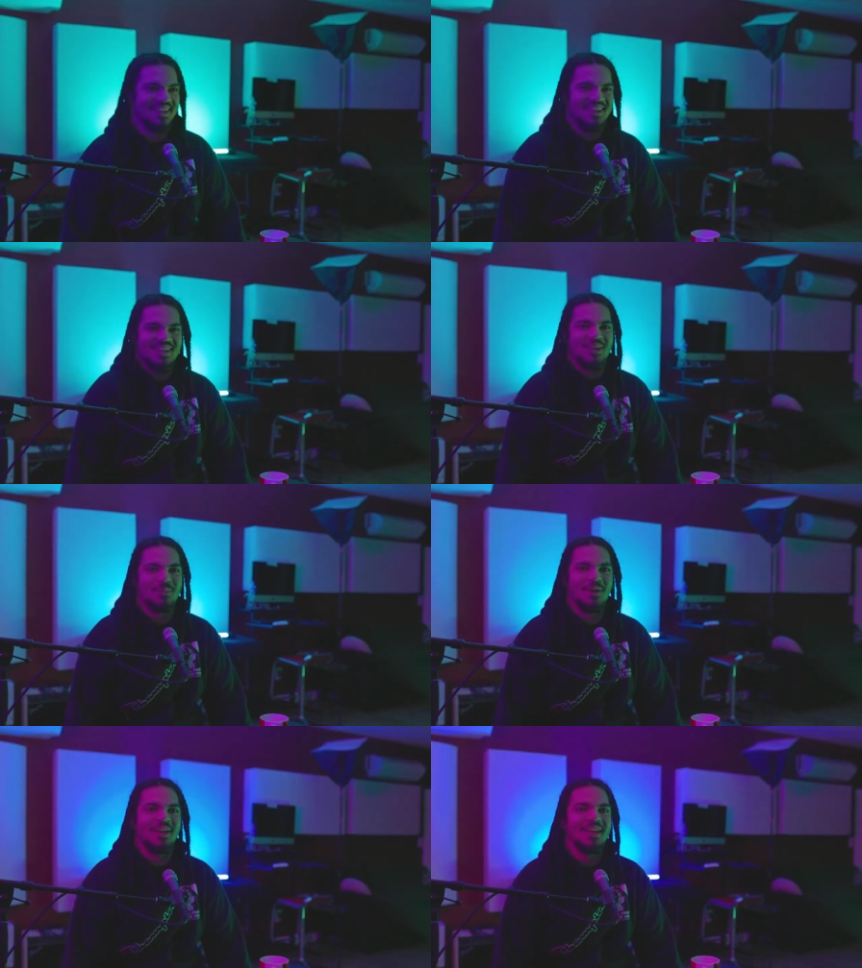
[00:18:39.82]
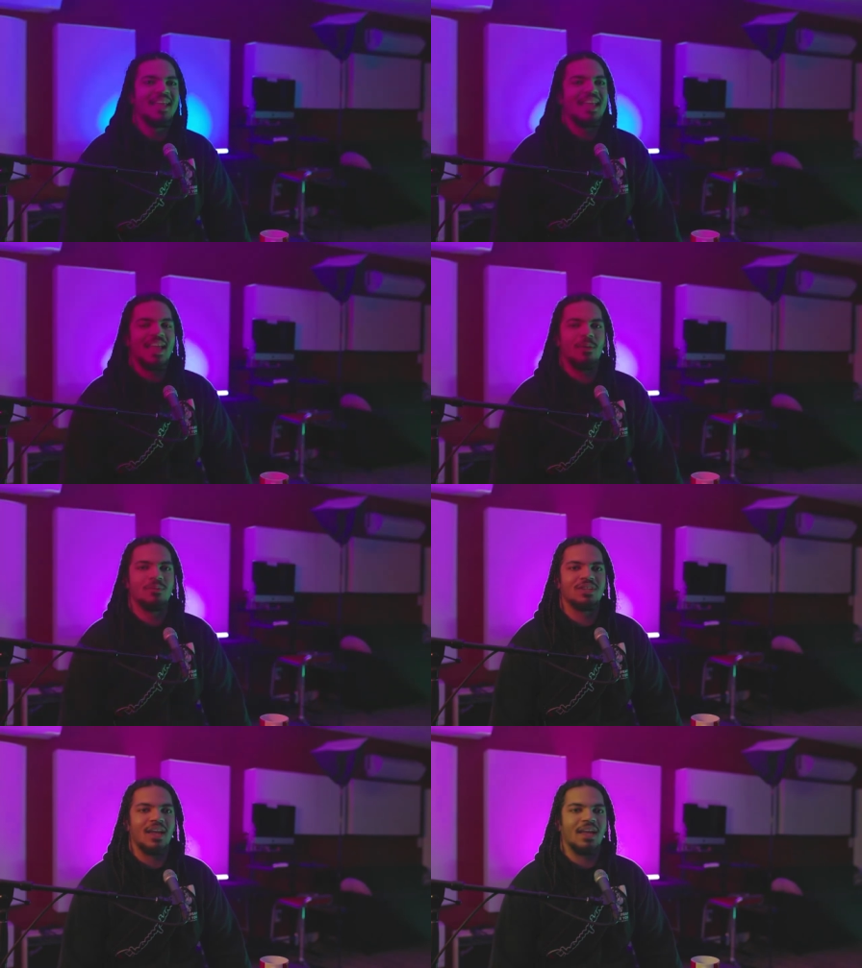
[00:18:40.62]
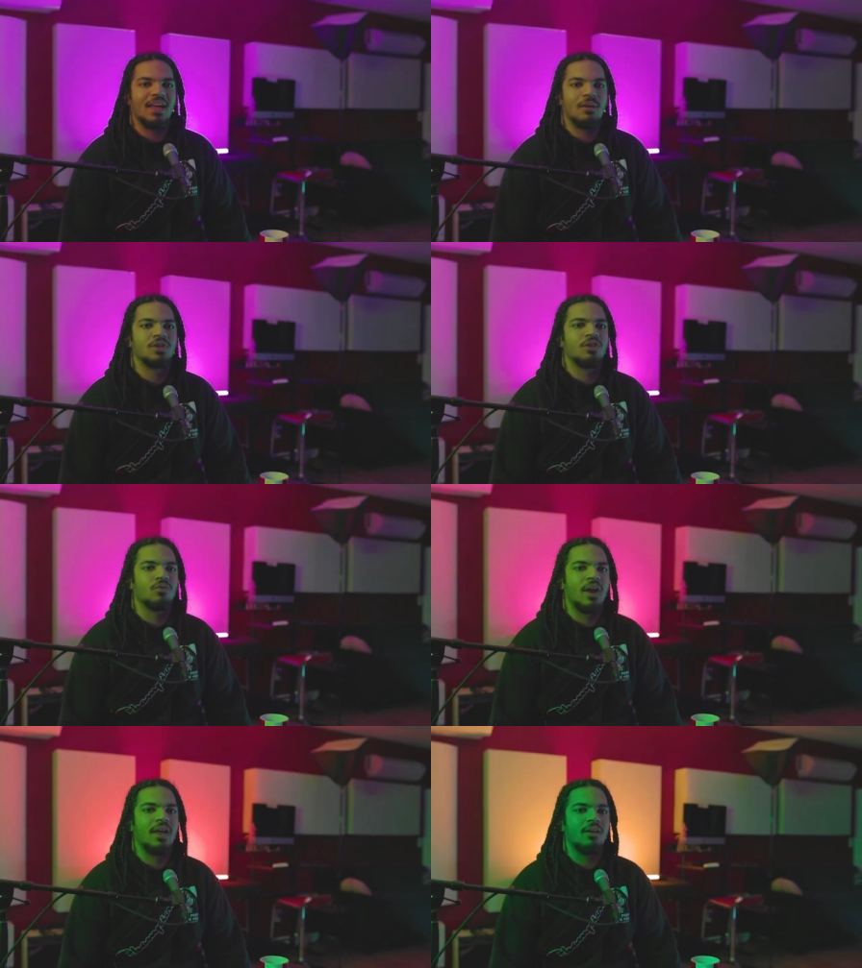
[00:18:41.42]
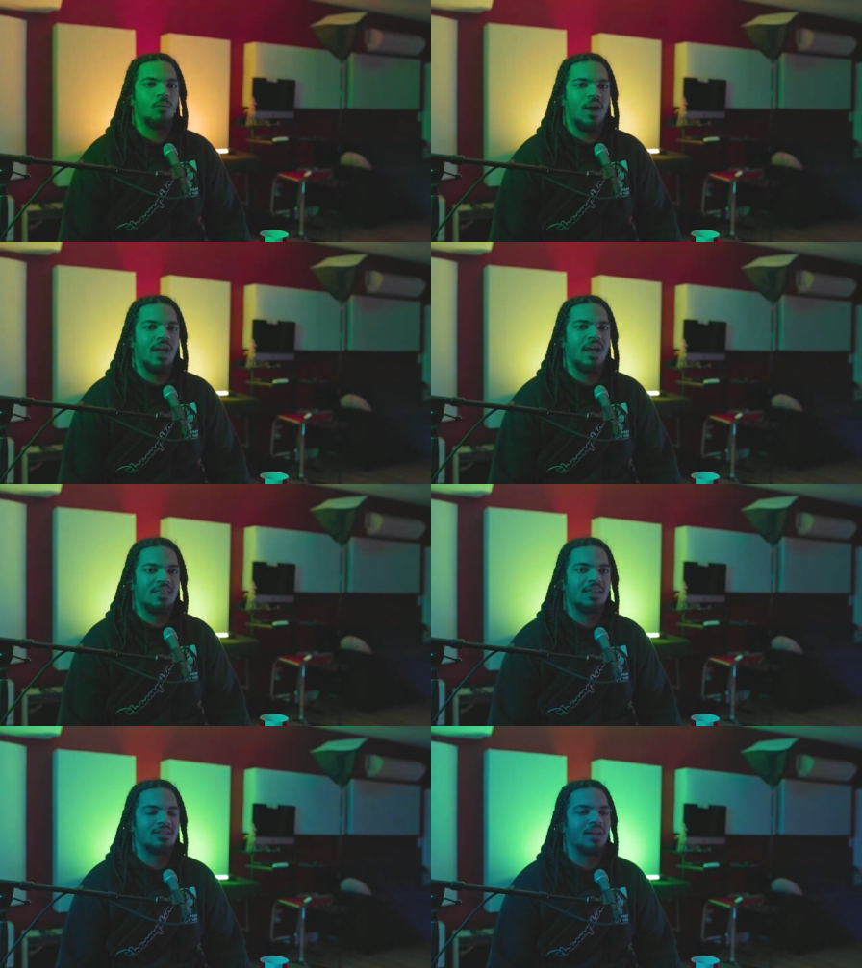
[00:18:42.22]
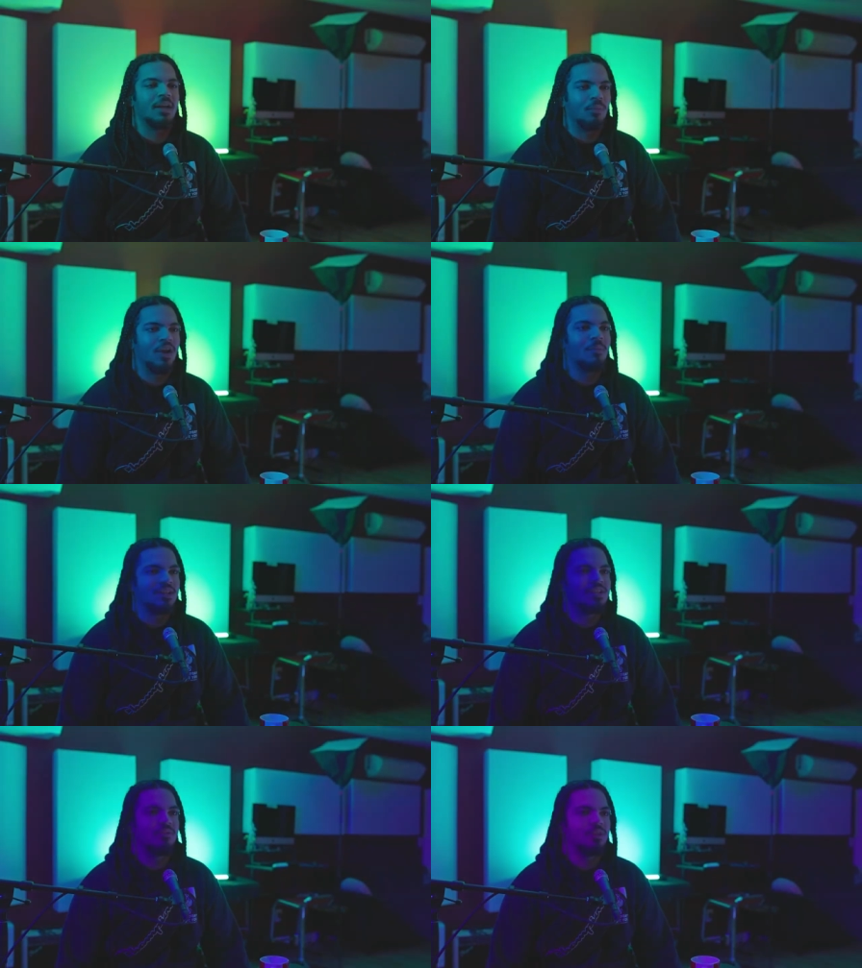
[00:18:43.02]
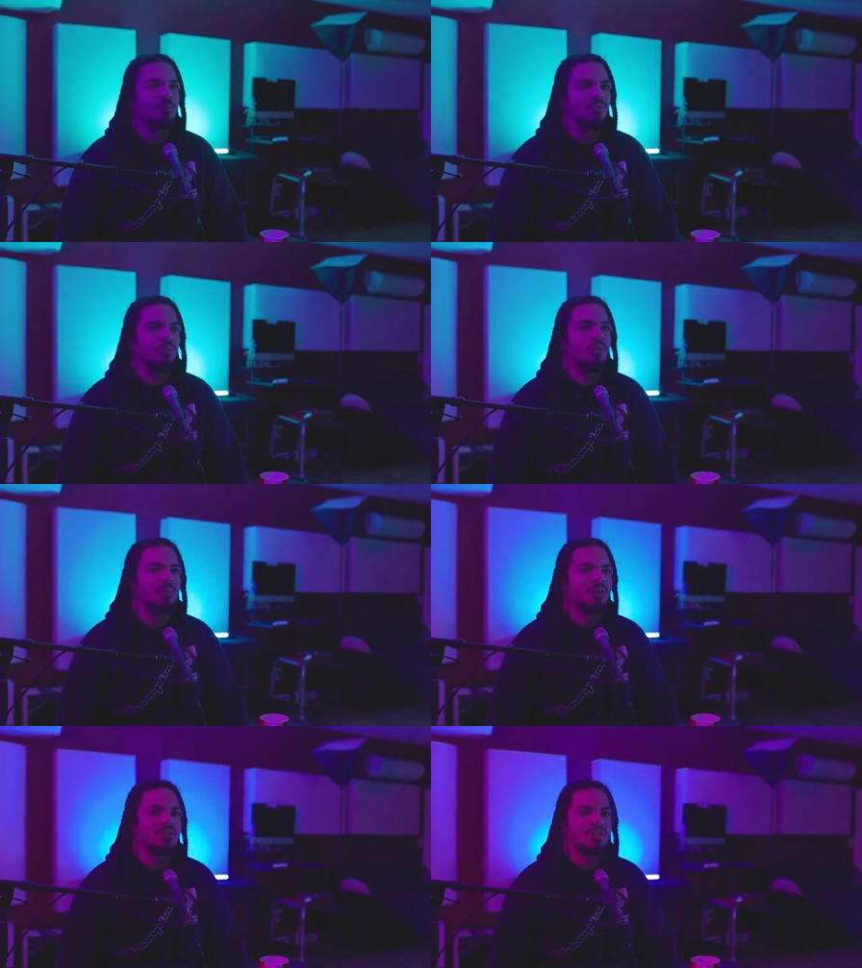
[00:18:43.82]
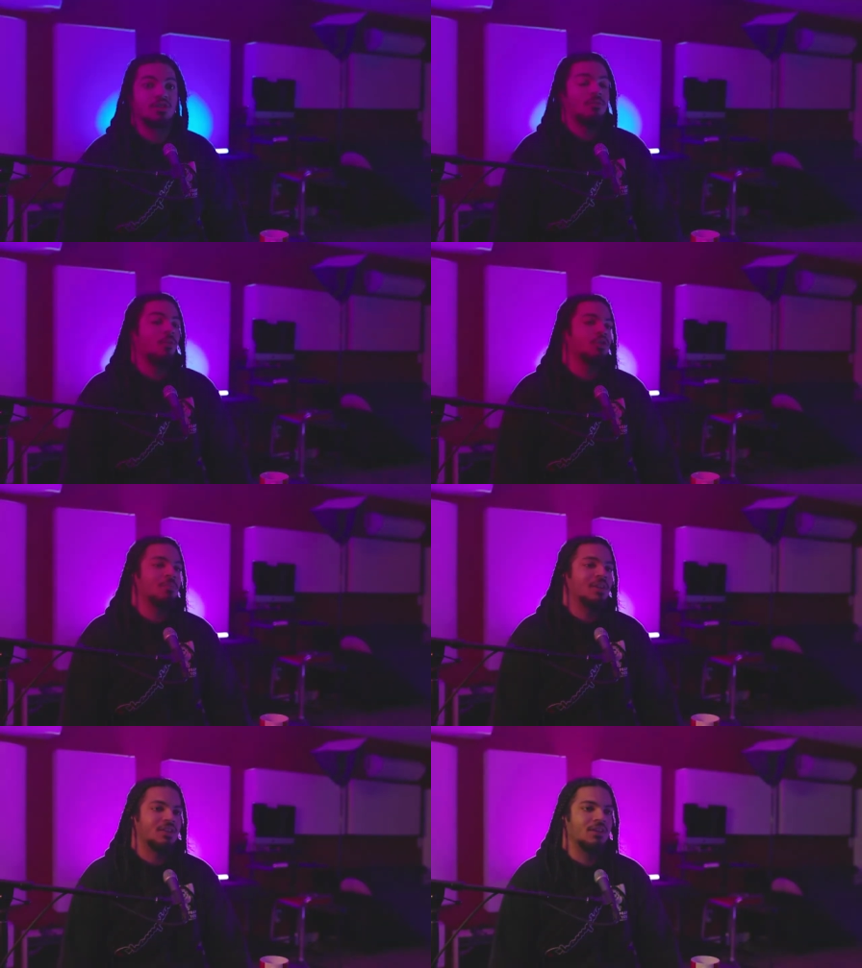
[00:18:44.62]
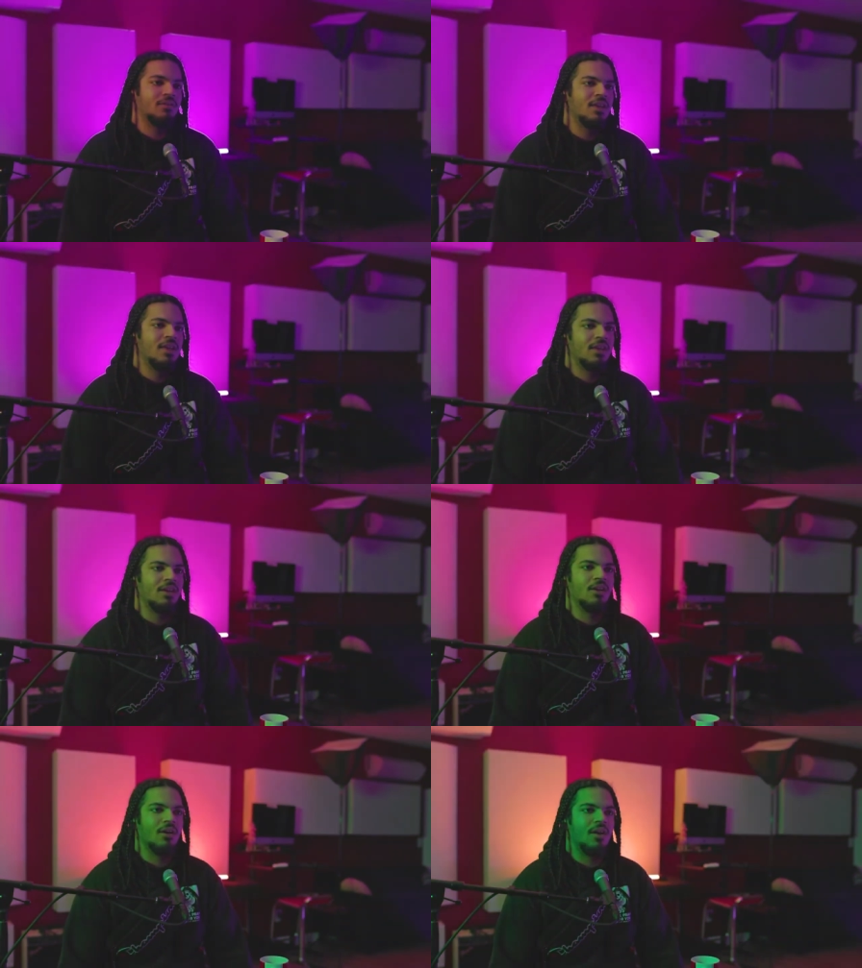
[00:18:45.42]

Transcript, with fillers: you know. But it was like it was a great way, I think, to like break myself into performing because I just forced myself, you know. Yeah,